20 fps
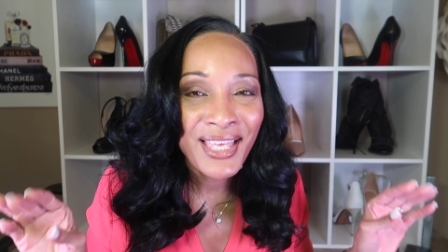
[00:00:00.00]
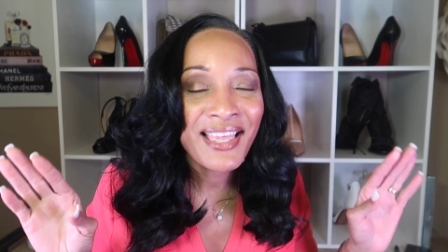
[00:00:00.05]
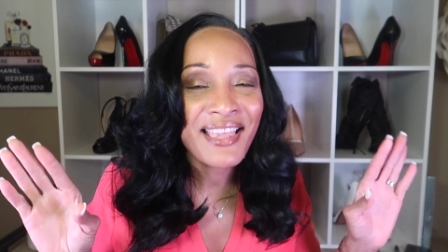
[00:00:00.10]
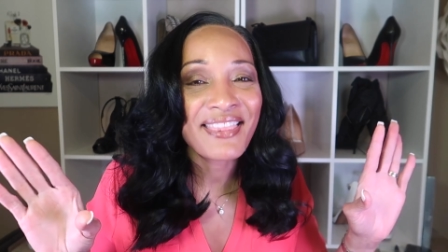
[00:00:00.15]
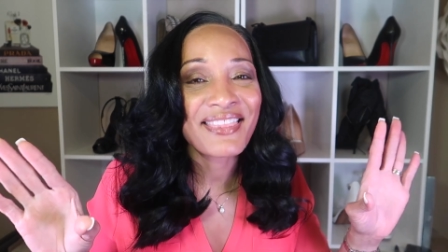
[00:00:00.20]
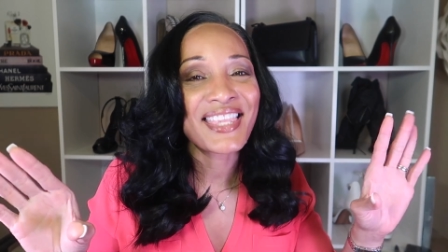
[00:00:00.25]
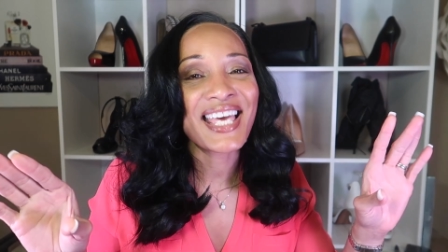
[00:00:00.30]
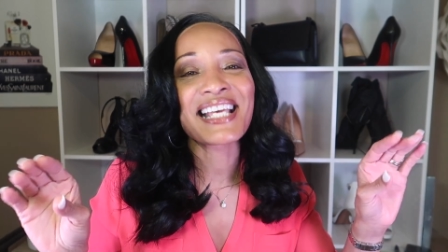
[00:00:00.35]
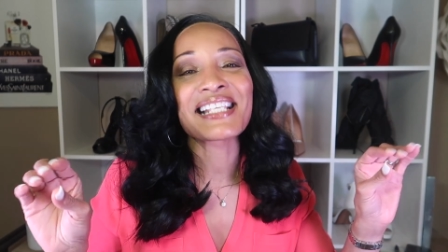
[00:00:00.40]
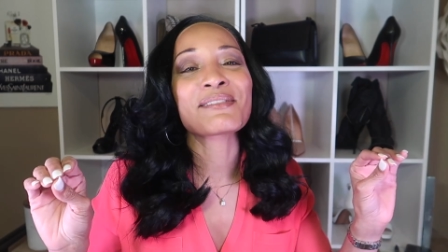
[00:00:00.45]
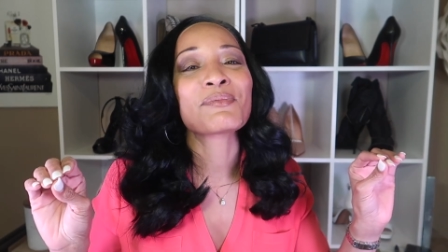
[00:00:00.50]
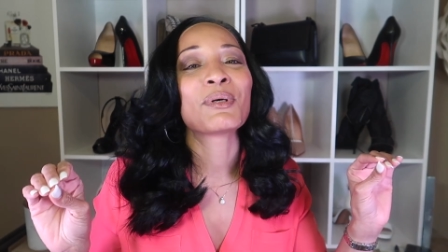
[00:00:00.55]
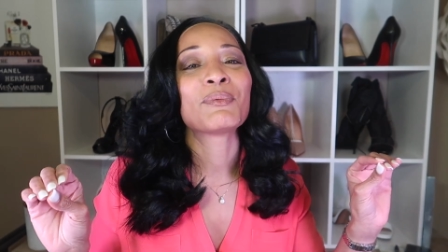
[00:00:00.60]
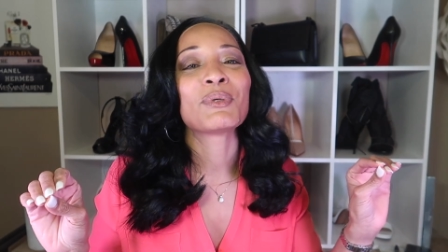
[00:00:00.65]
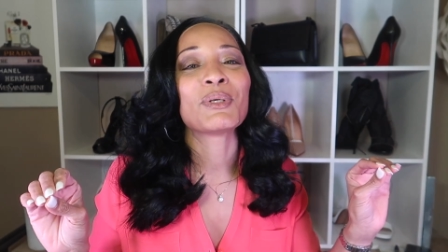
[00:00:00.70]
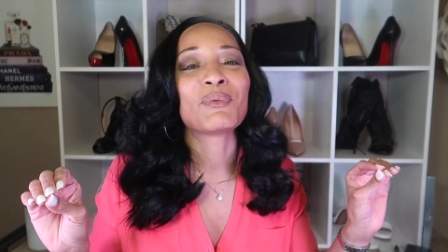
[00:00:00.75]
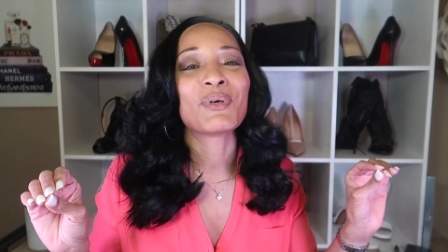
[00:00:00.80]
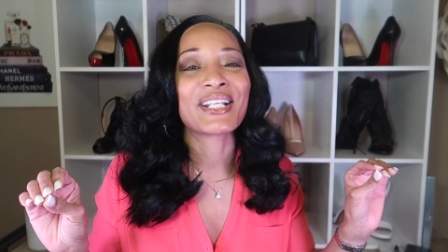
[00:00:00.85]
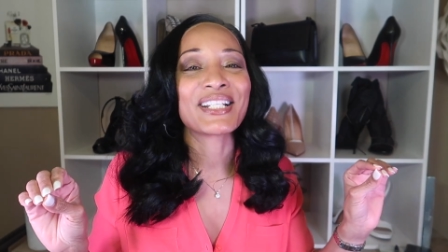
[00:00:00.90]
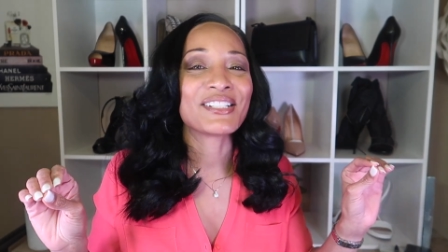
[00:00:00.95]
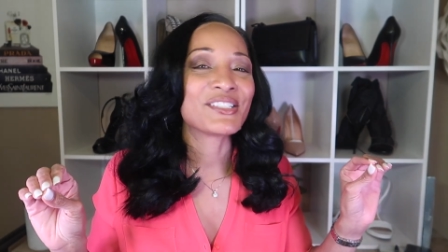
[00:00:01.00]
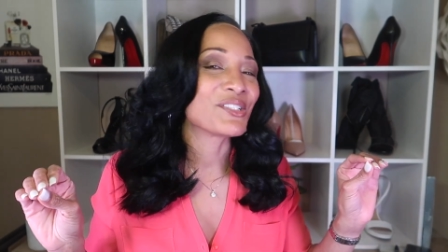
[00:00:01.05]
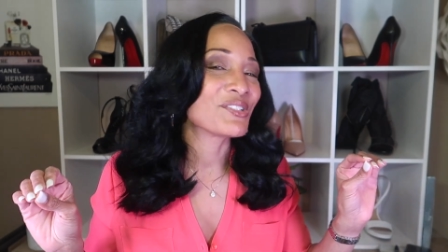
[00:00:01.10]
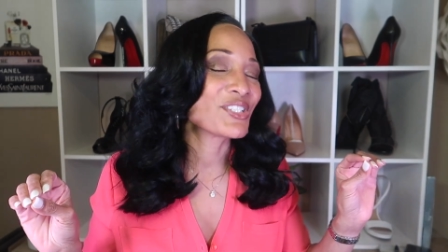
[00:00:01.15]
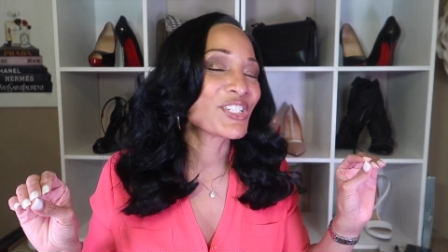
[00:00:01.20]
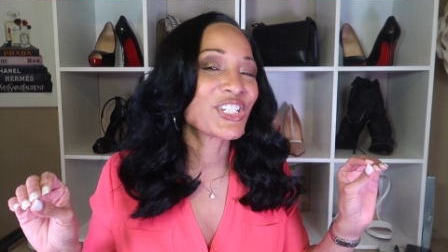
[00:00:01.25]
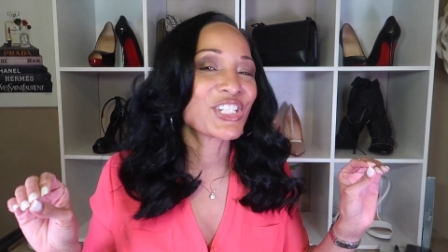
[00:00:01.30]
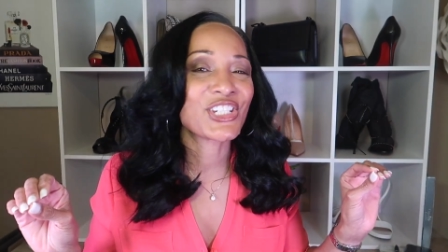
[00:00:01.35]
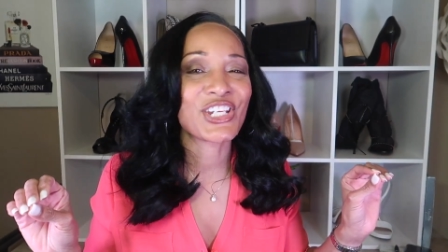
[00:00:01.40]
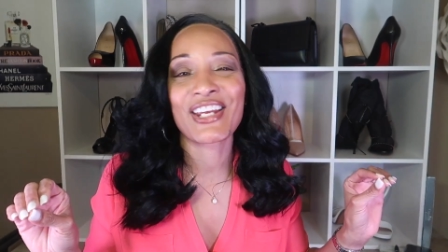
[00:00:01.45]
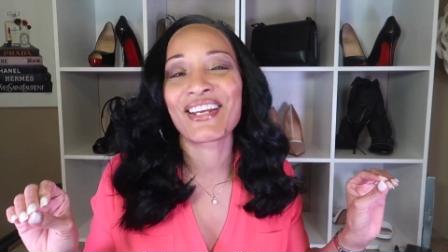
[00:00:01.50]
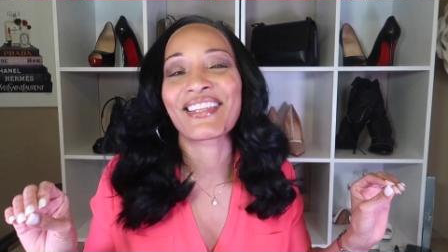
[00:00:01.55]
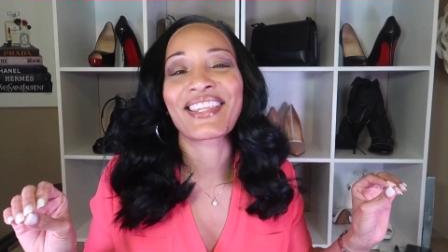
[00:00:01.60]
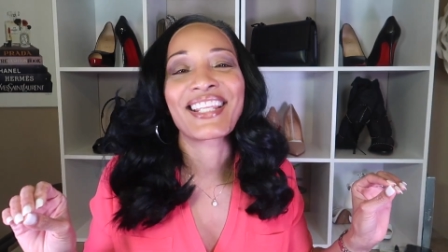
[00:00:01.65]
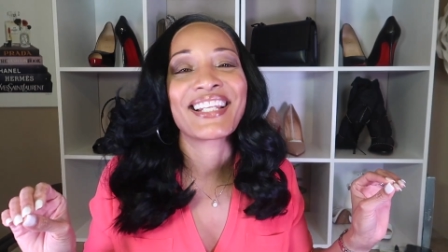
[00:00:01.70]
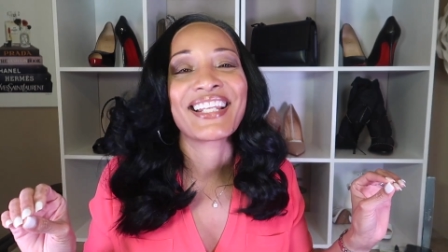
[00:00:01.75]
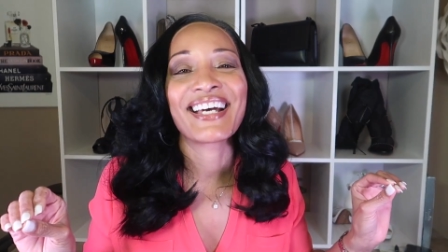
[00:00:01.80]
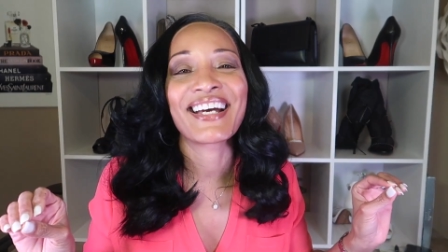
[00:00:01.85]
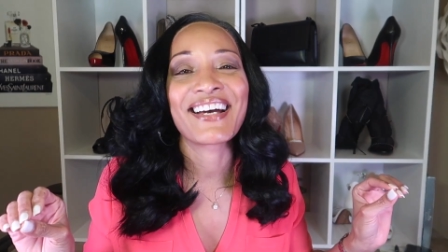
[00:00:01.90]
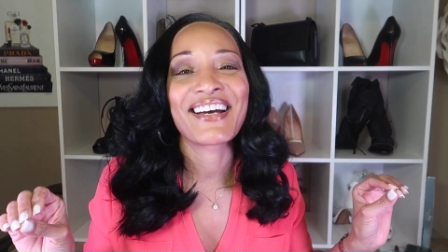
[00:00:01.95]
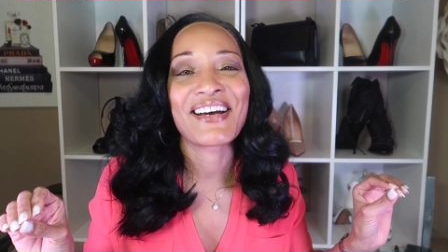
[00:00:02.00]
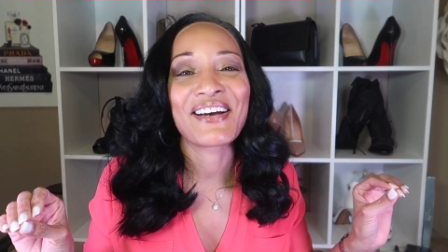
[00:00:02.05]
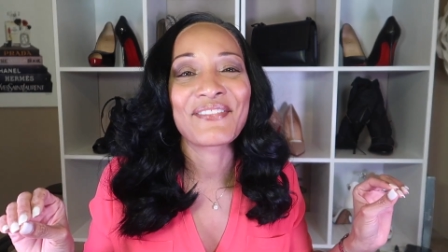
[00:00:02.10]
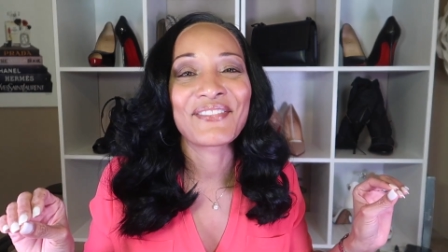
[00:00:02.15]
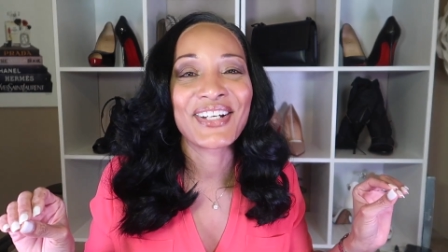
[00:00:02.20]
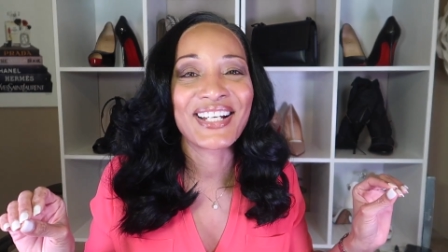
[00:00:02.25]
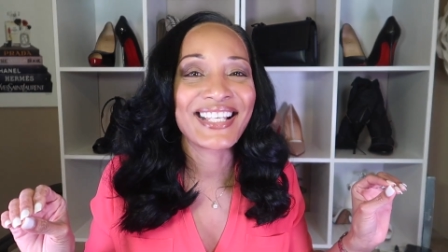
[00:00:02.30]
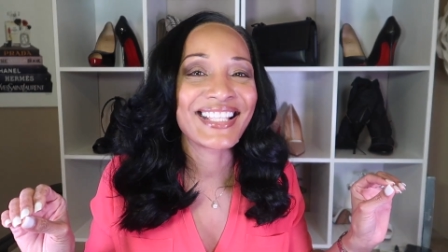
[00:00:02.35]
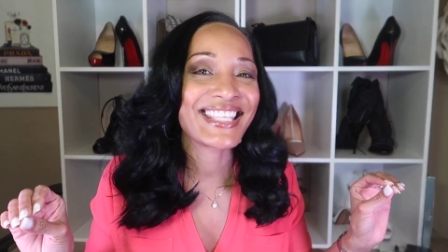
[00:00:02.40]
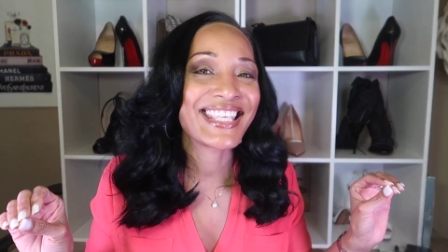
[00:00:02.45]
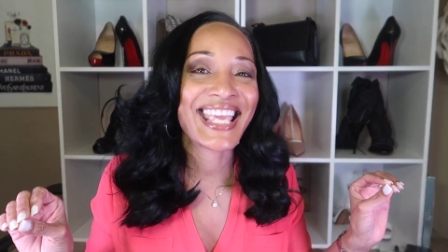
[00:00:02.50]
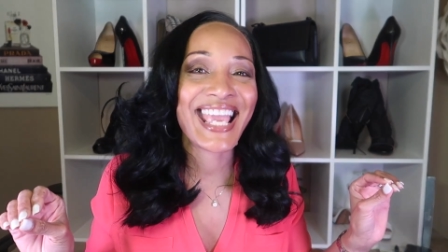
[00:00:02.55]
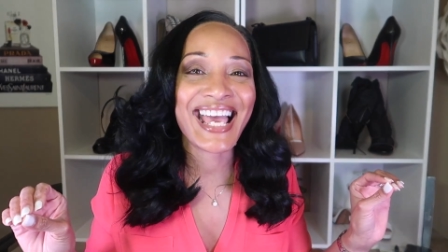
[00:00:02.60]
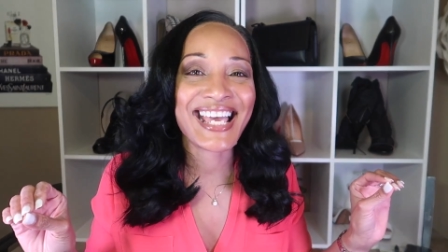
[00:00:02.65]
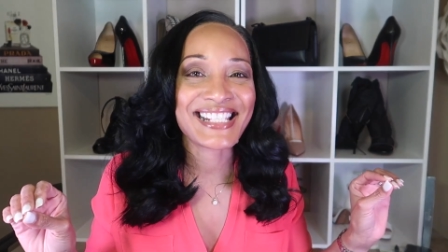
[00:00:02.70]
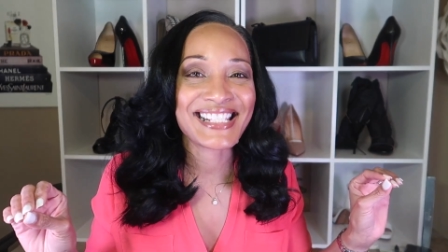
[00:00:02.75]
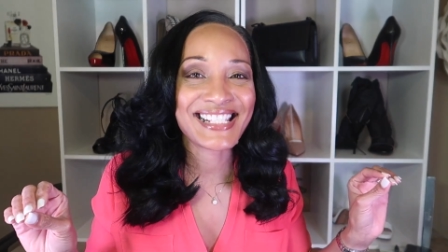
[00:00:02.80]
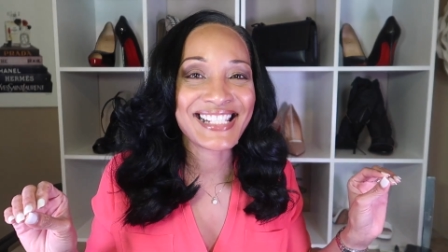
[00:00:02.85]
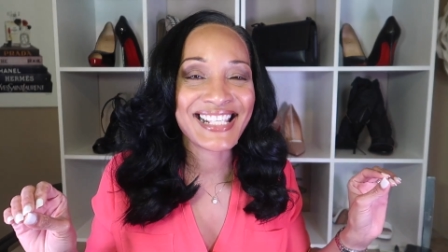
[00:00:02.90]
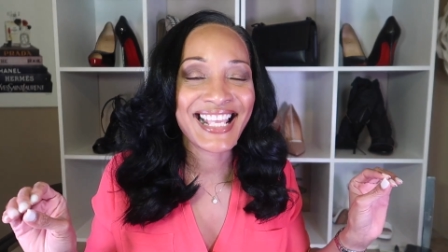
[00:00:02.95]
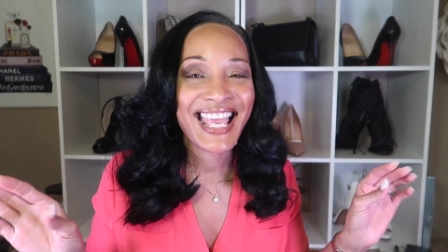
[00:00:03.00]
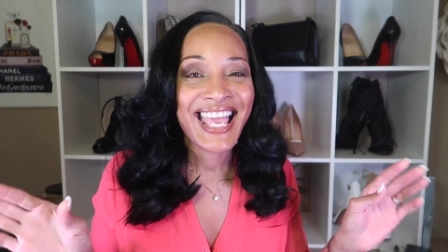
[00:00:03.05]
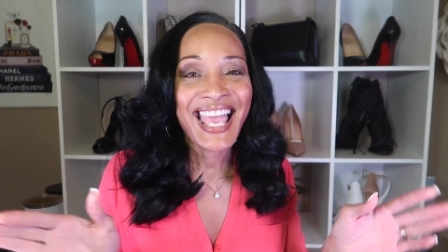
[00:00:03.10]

That's what we want to do. Share the love. Yes.